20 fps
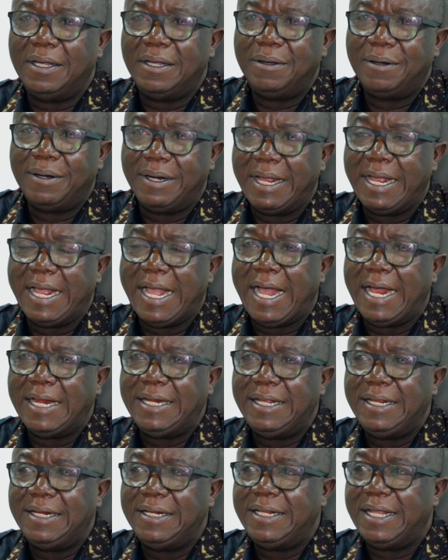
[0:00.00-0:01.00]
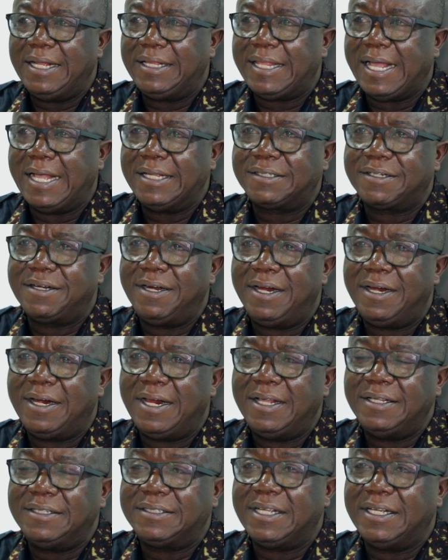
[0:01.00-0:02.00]
regarding the tax
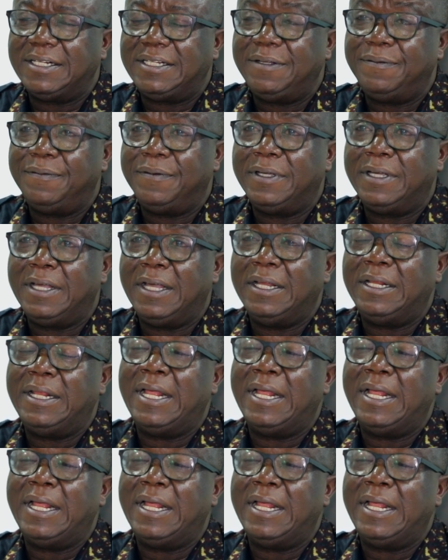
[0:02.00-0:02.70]
clearance certificate